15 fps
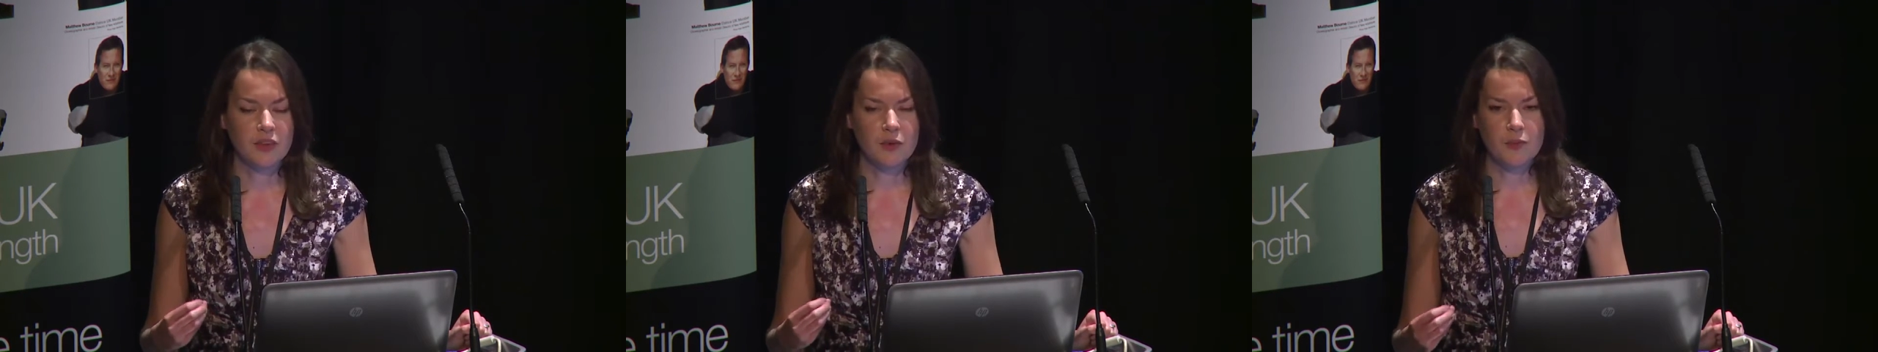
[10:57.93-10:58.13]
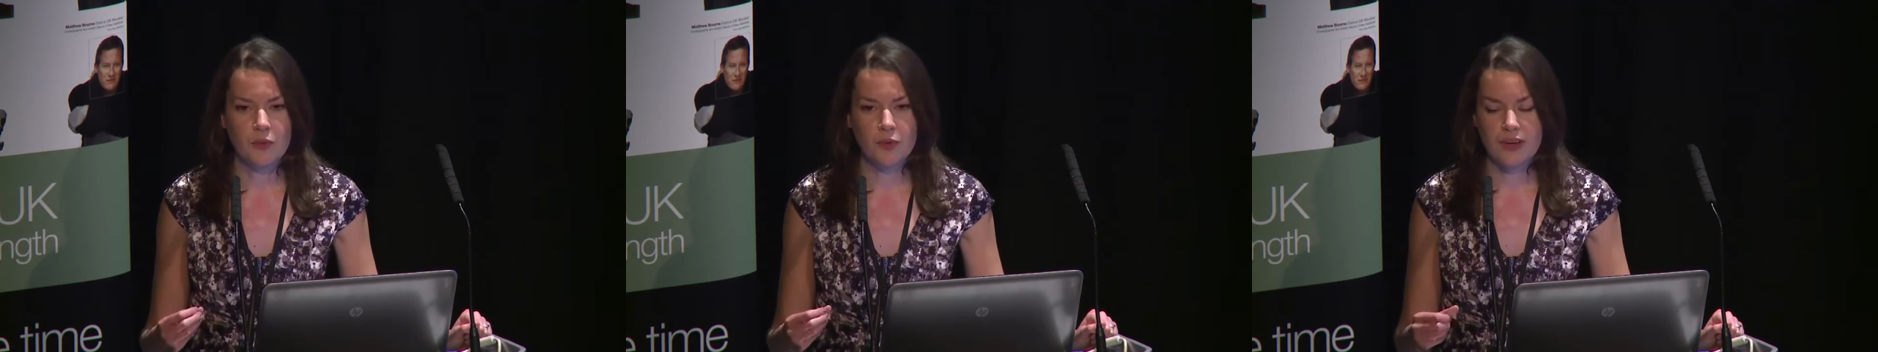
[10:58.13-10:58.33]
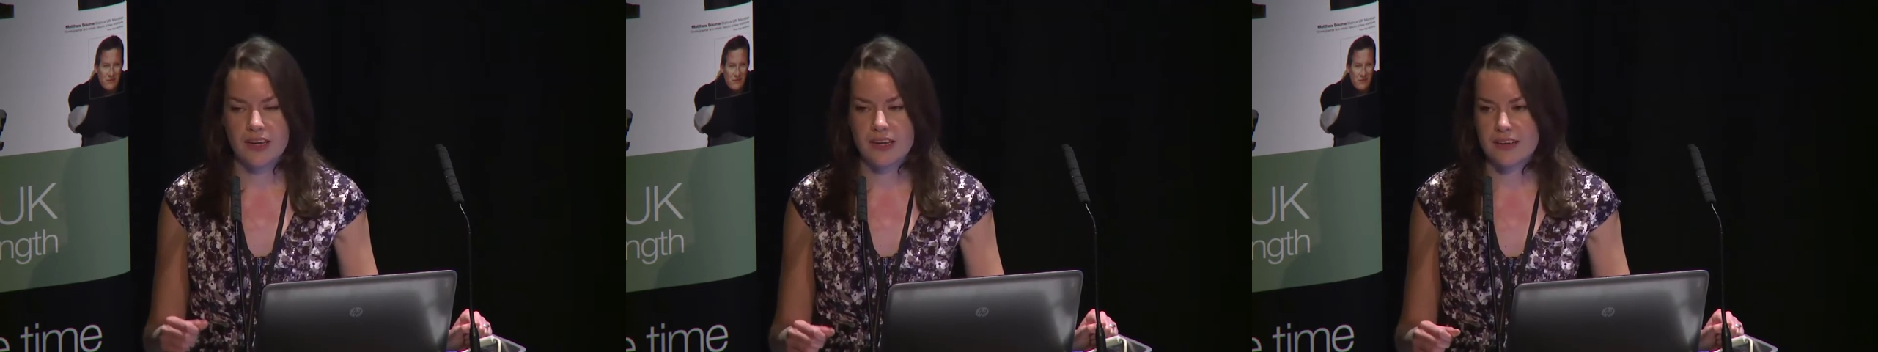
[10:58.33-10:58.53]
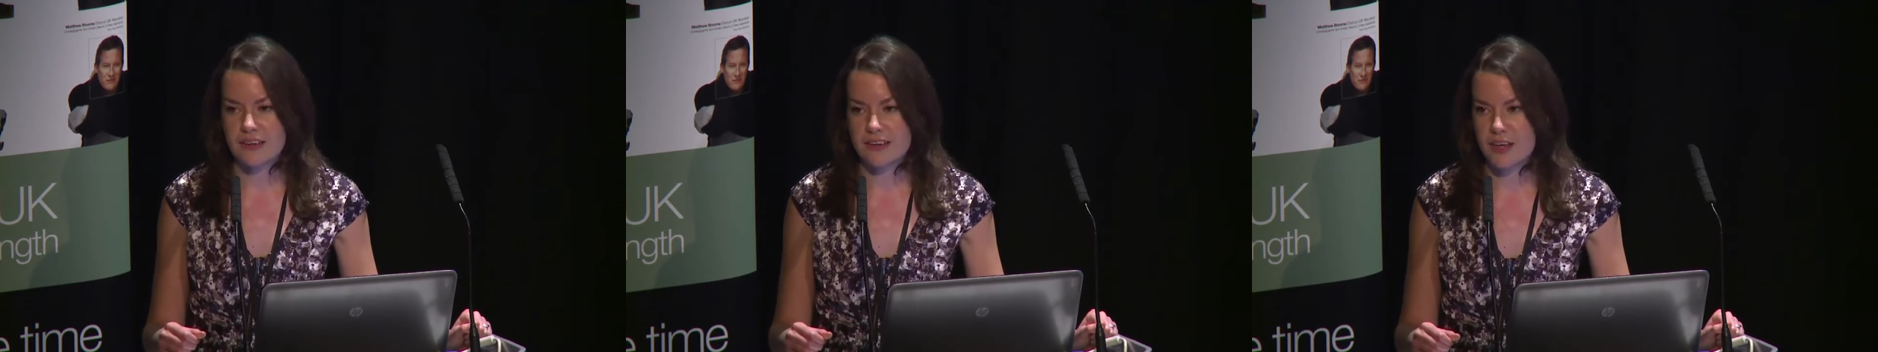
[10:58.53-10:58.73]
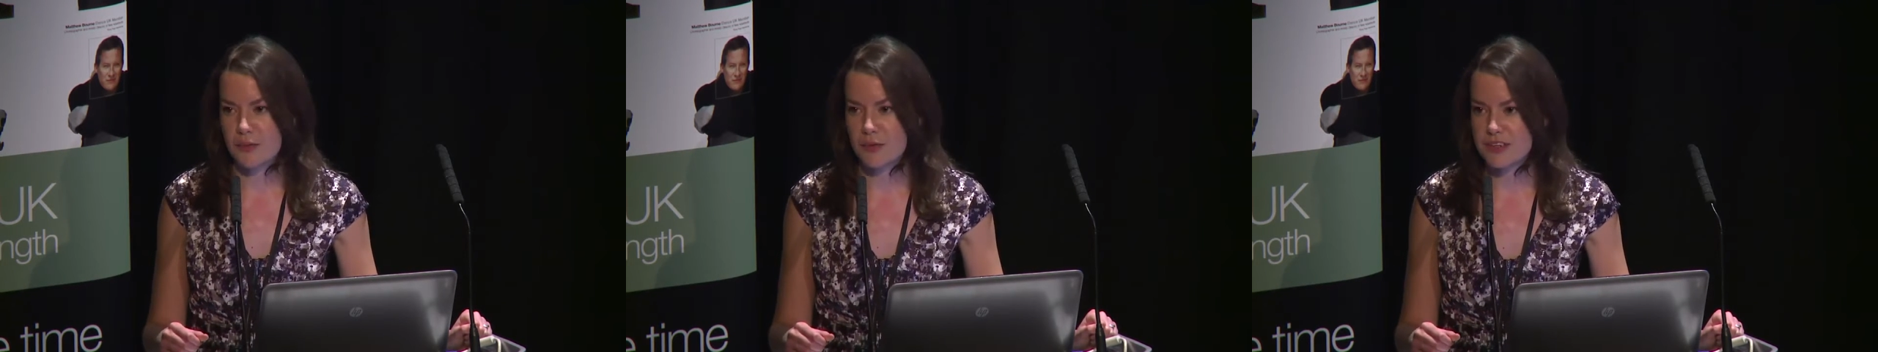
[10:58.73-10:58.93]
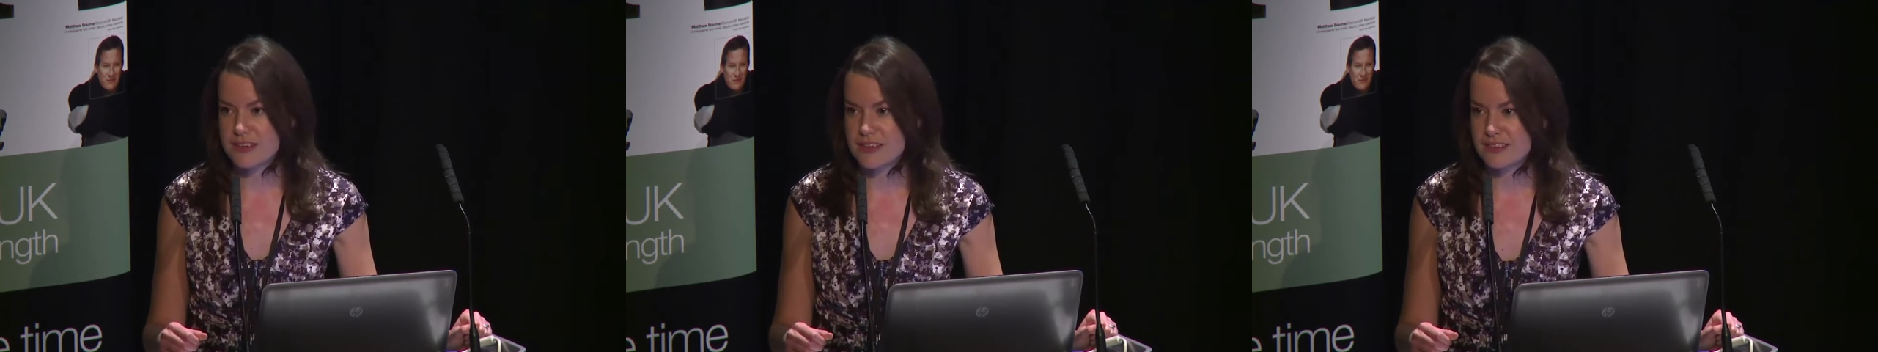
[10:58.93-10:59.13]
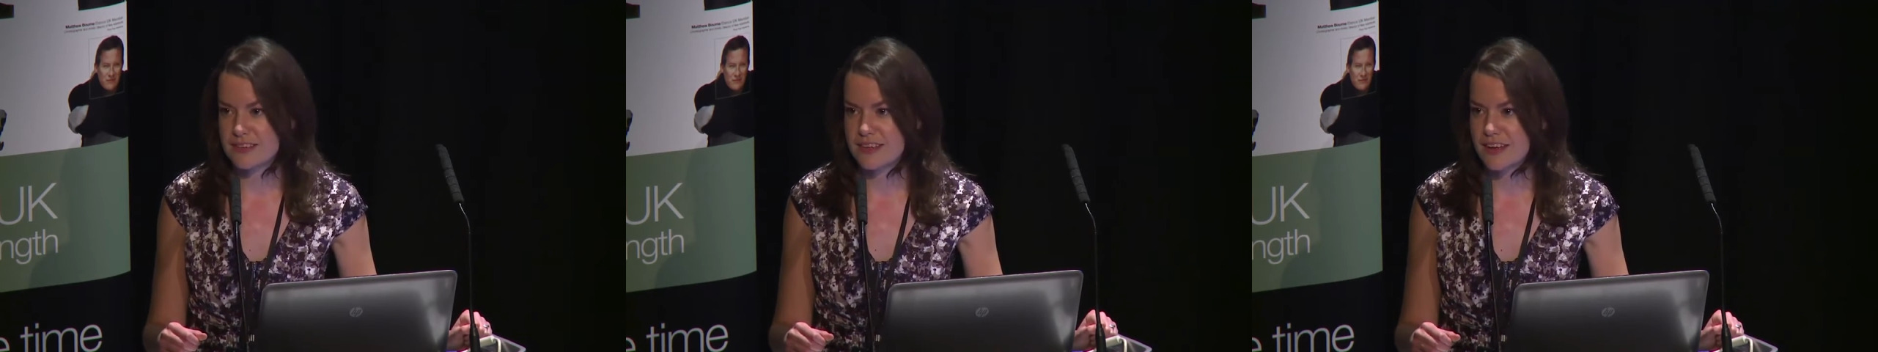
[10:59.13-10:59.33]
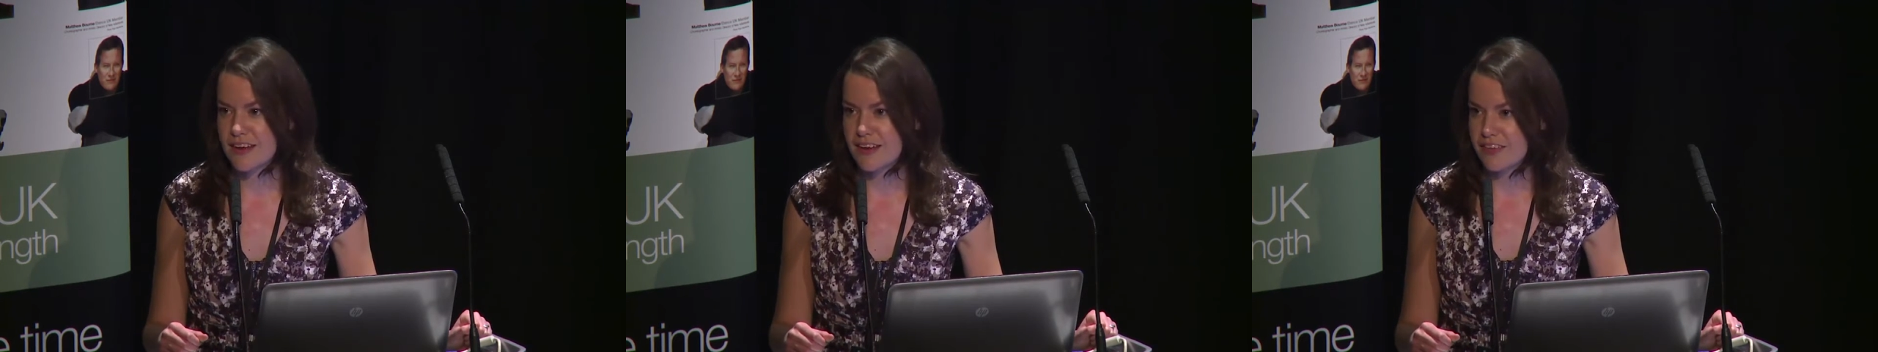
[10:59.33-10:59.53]
the more likely they were to
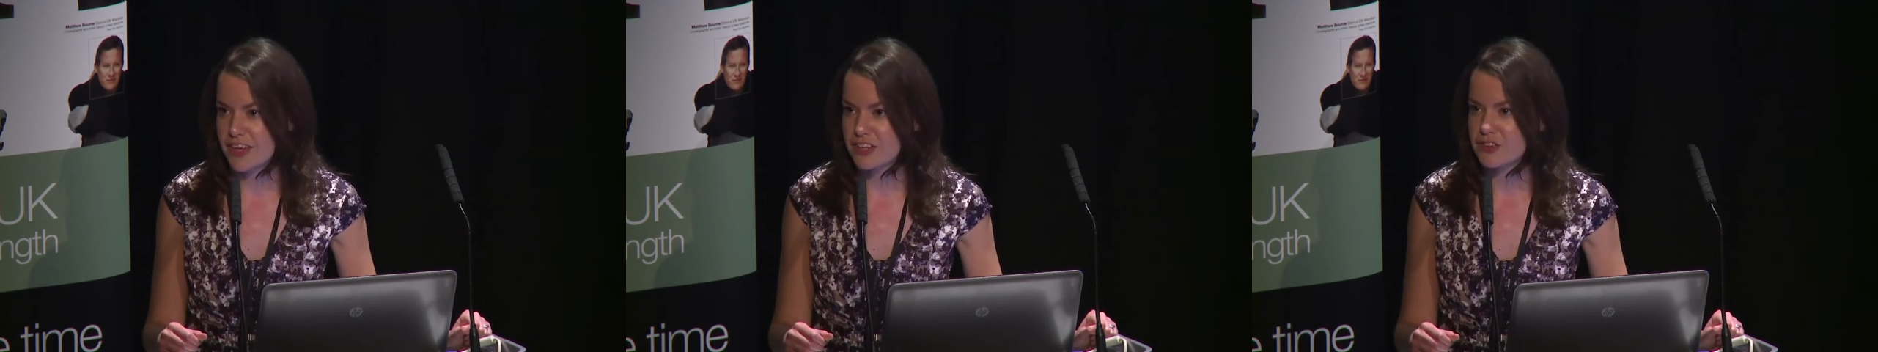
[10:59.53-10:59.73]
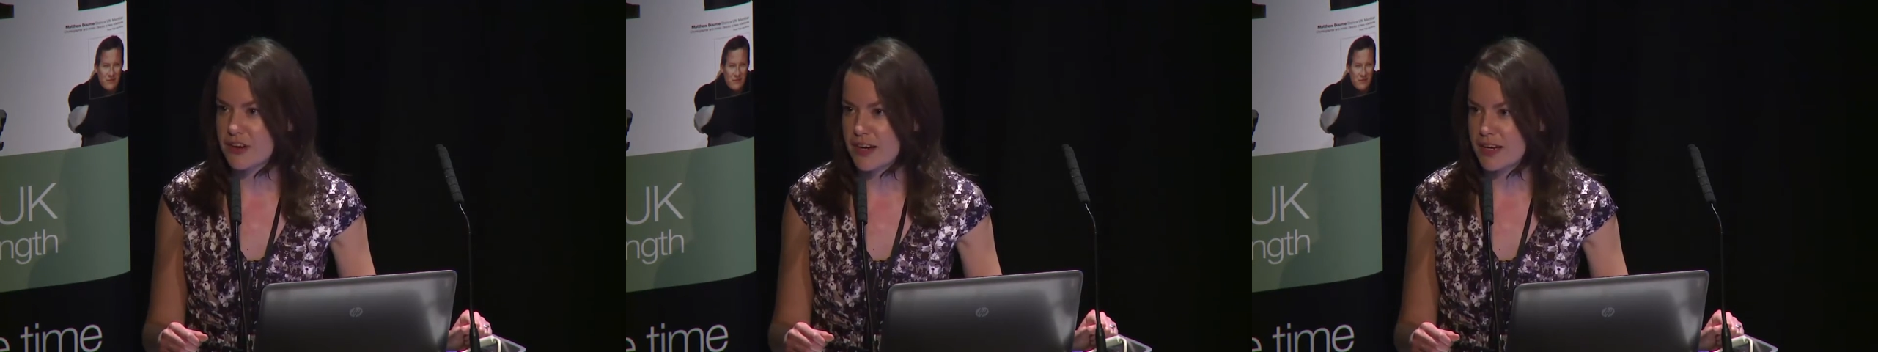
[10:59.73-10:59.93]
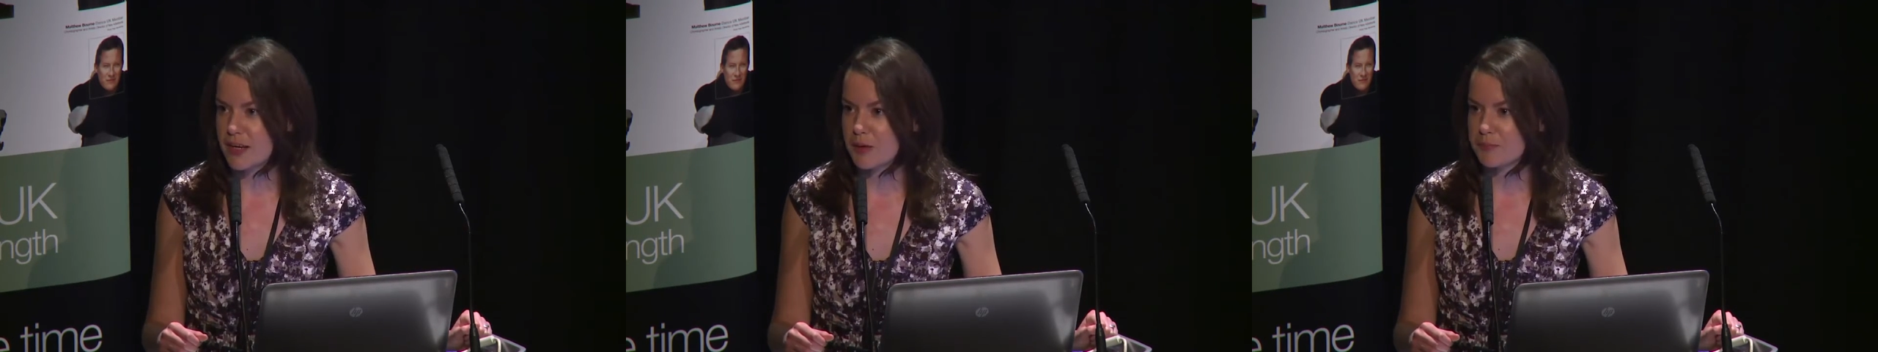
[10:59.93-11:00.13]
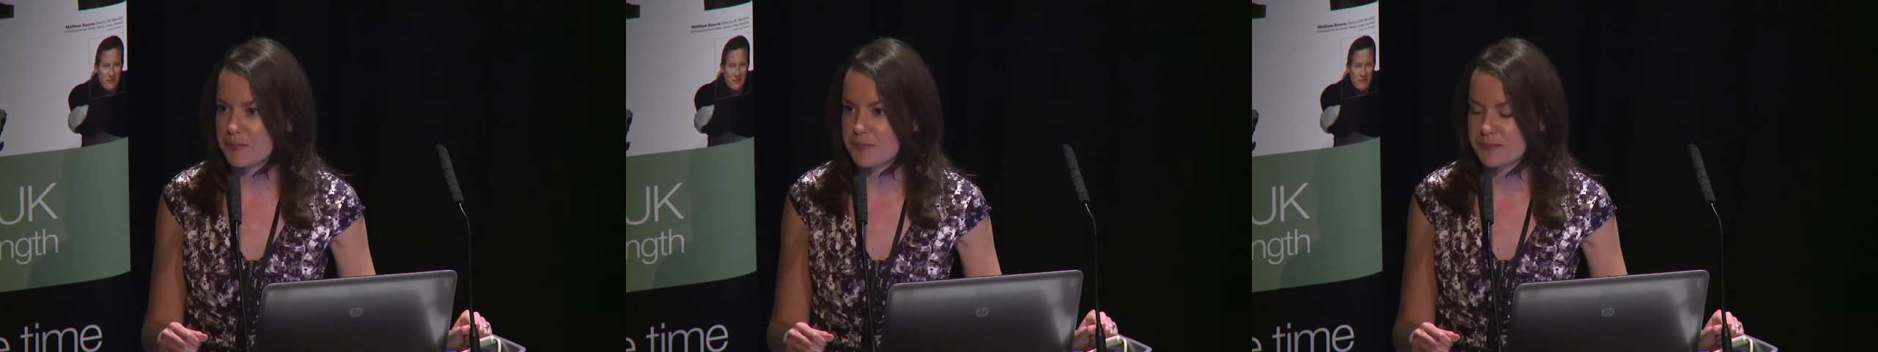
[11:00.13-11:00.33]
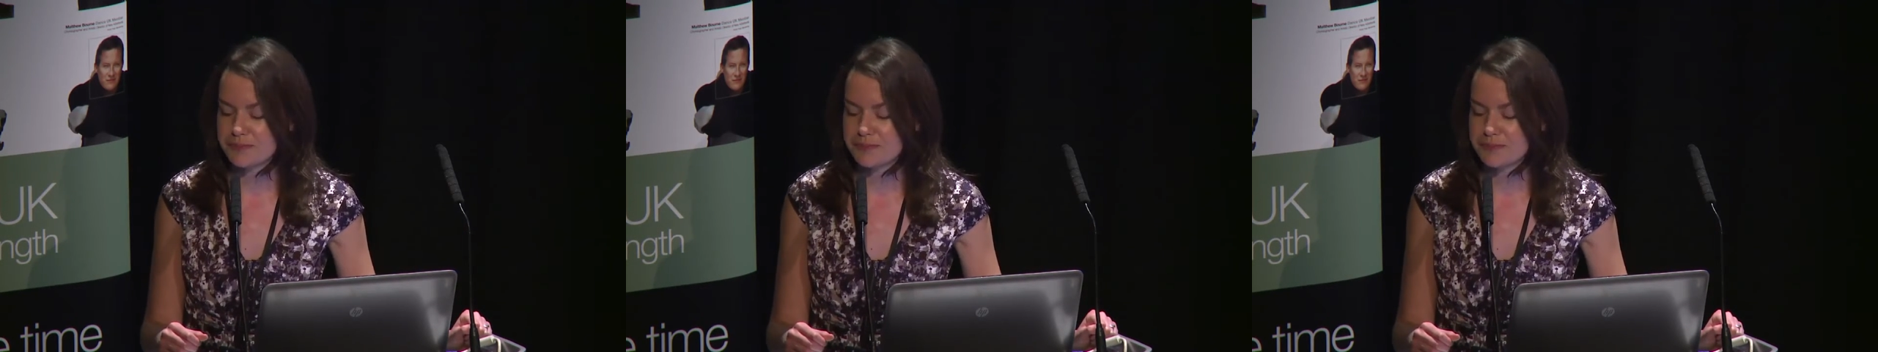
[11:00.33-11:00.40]
stick at their training.